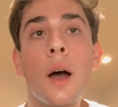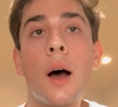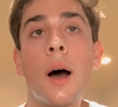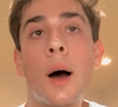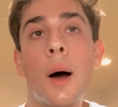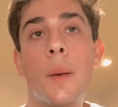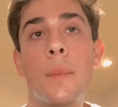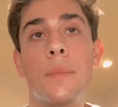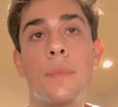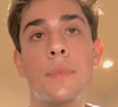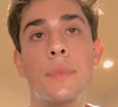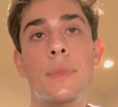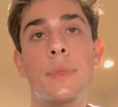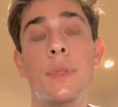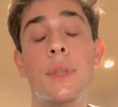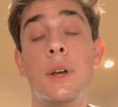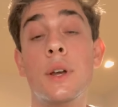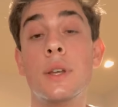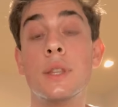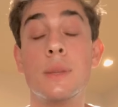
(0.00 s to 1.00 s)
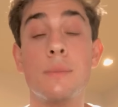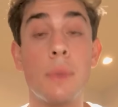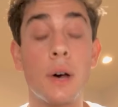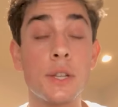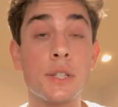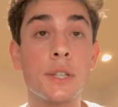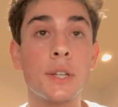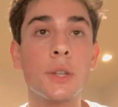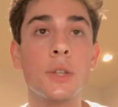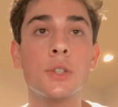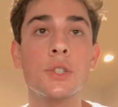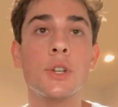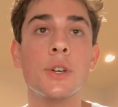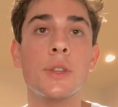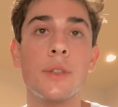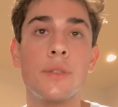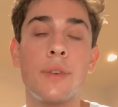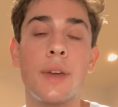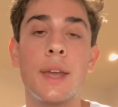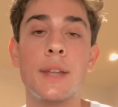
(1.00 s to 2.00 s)
The musculature,
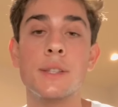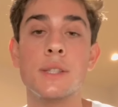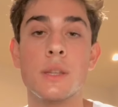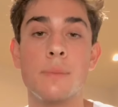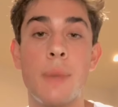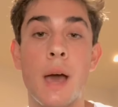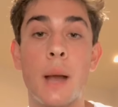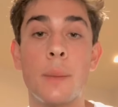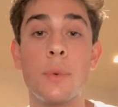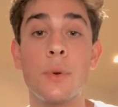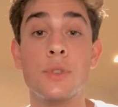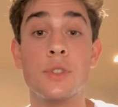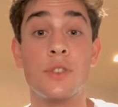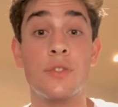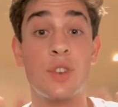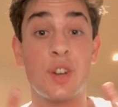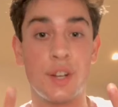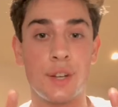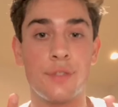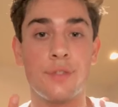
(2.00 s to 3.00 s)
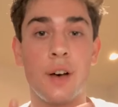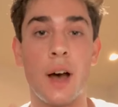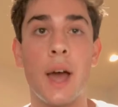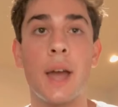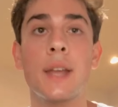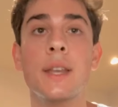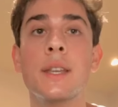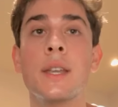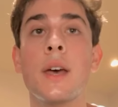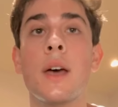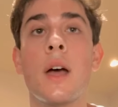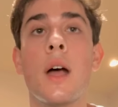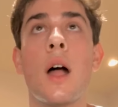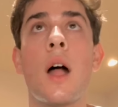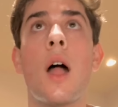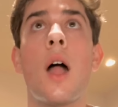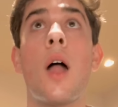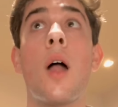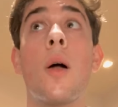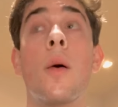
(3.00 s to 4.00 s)
the veins, and the backbones are very defined.
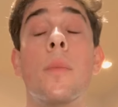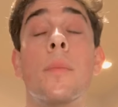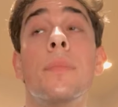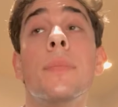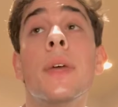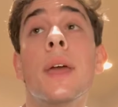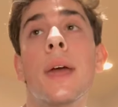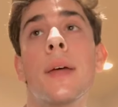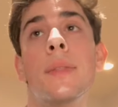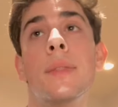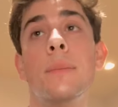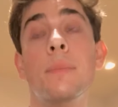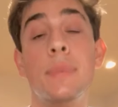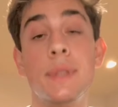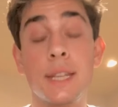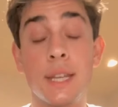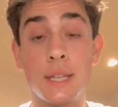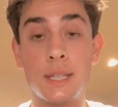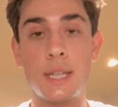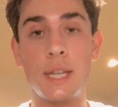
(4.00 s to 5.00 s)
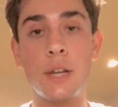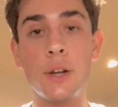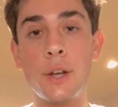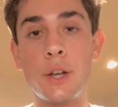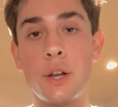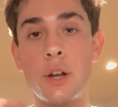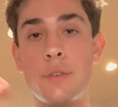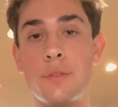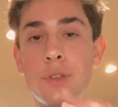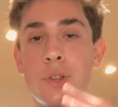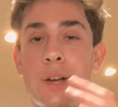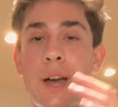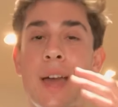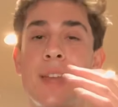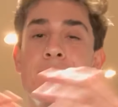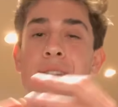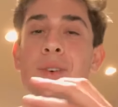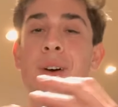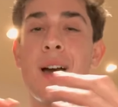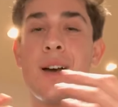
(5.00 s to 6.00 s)
And the interior, if you look, I
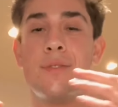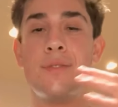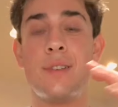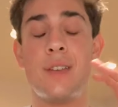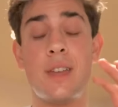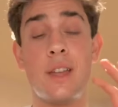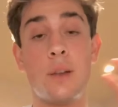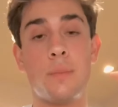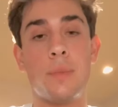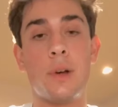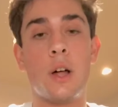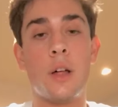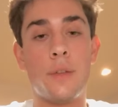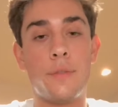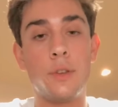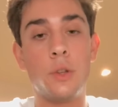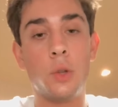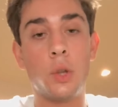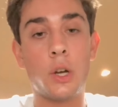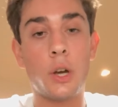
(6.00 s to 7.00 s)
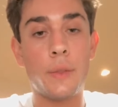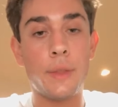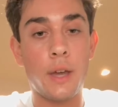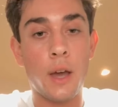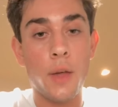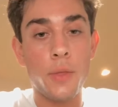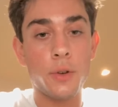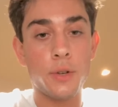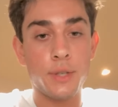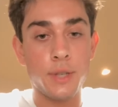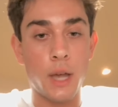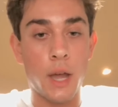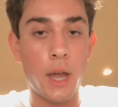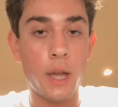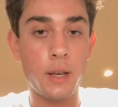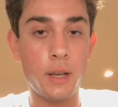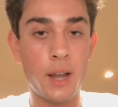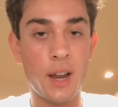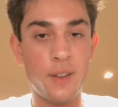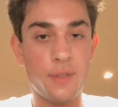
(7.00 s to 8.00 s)
don't have it, but if you look on the other
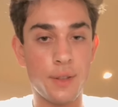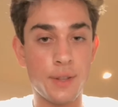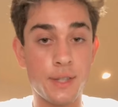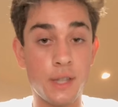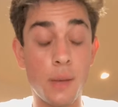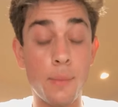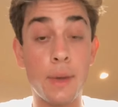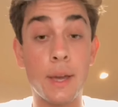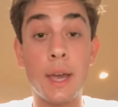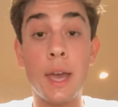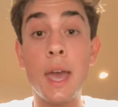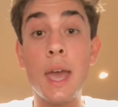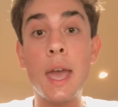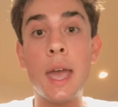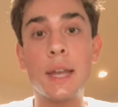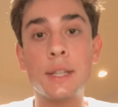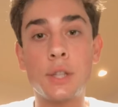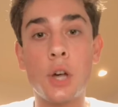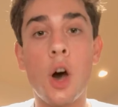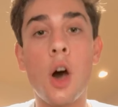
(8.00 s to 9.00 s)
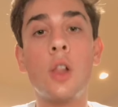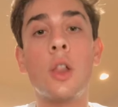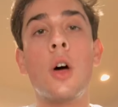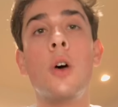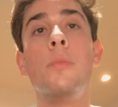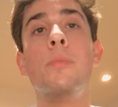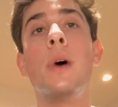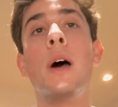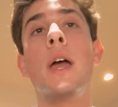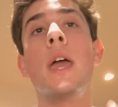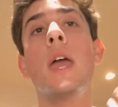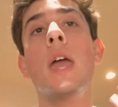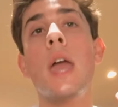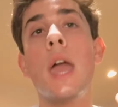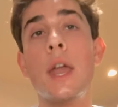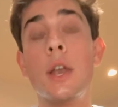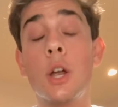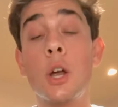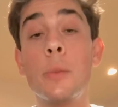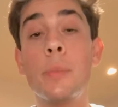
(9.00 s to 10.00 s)
side, kind of the stomach, it's hollow. But
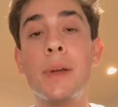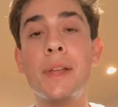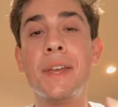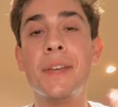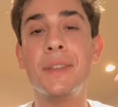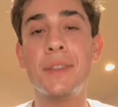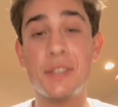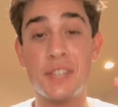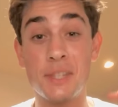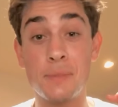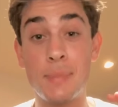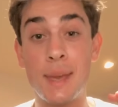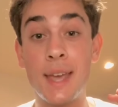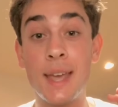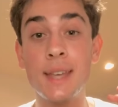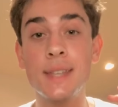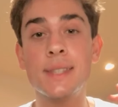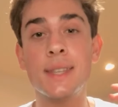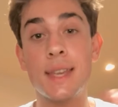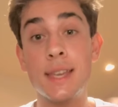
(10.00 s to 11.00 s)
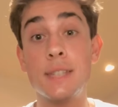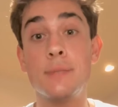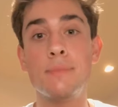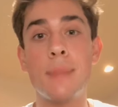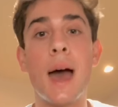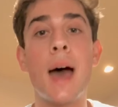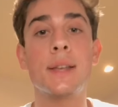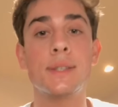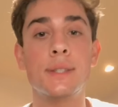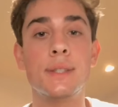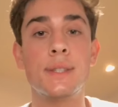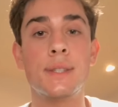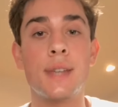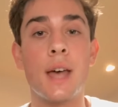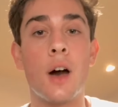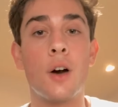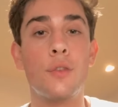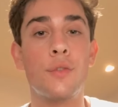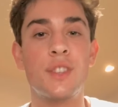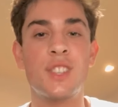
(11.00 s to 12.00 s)
in her opinion, the space is mass
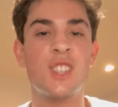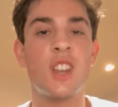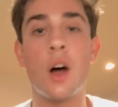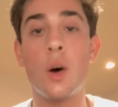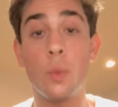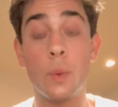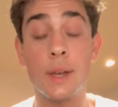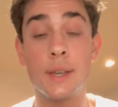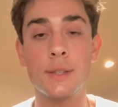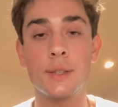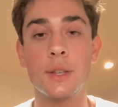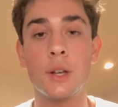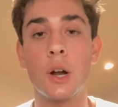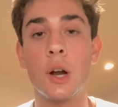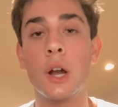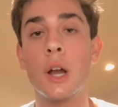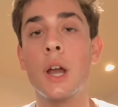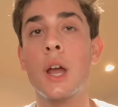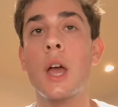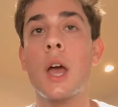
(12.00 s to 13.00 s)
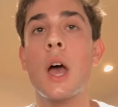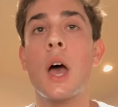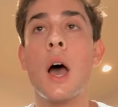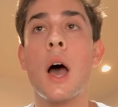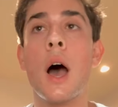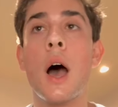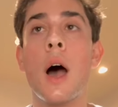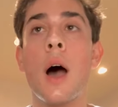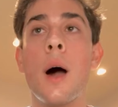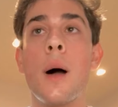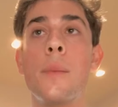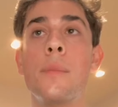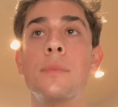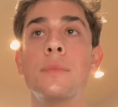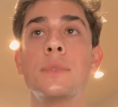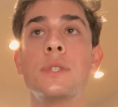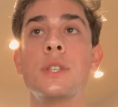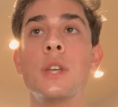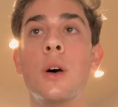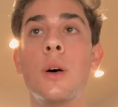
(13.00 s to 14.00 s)
itself. It's not wasted art.
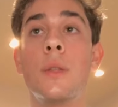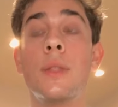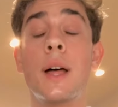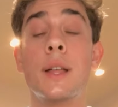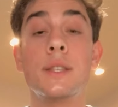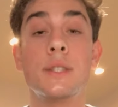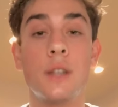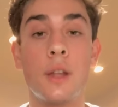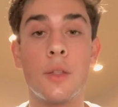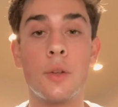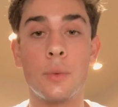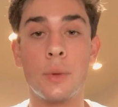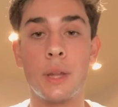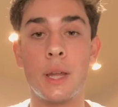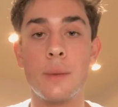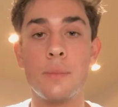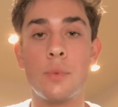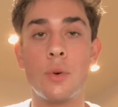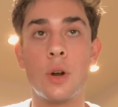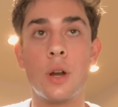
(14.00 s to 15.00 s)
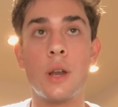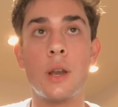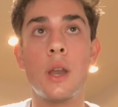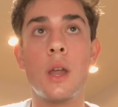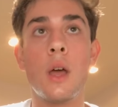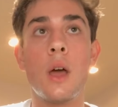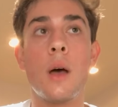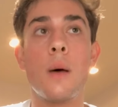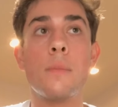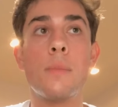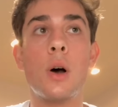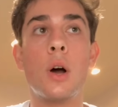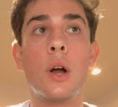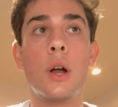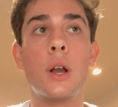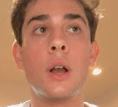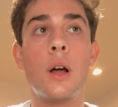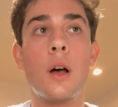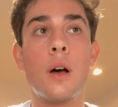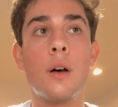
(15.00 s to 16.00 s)
So that's another really important
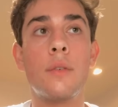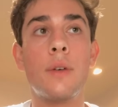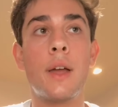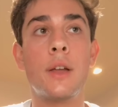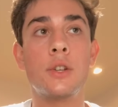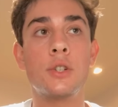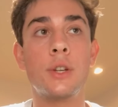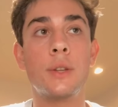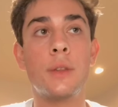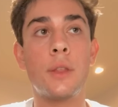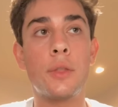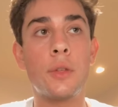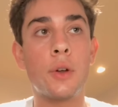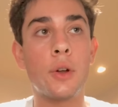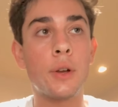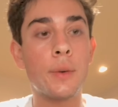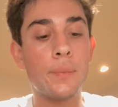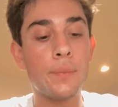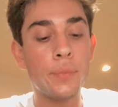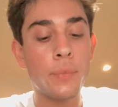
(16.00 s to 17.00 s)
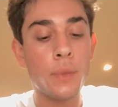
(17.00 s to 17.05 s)
part of Androgyne the Third.